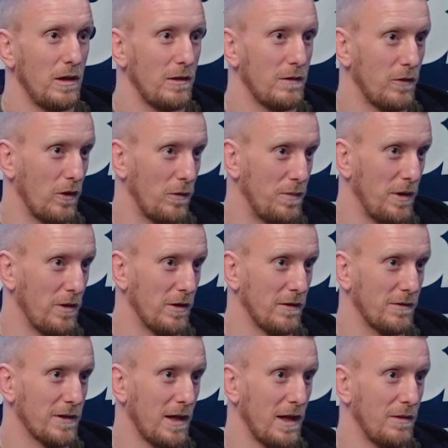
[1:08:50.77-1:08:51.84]
for a period
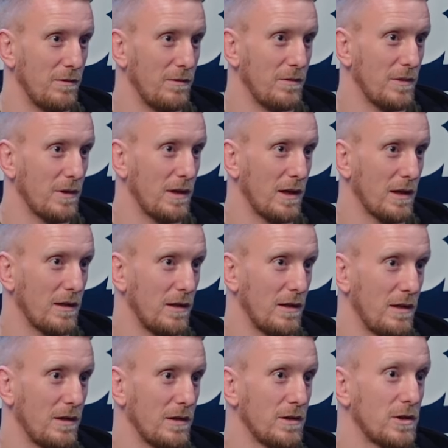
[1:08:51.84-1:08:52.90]
of time, like
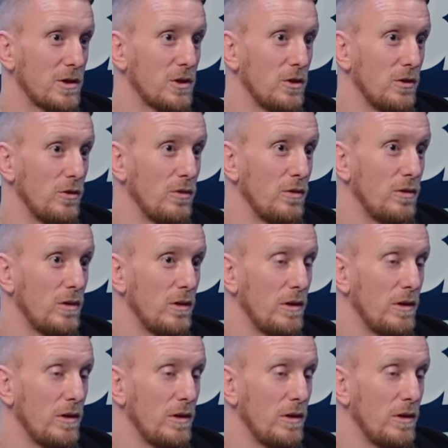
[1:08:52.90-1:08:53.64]
uh, to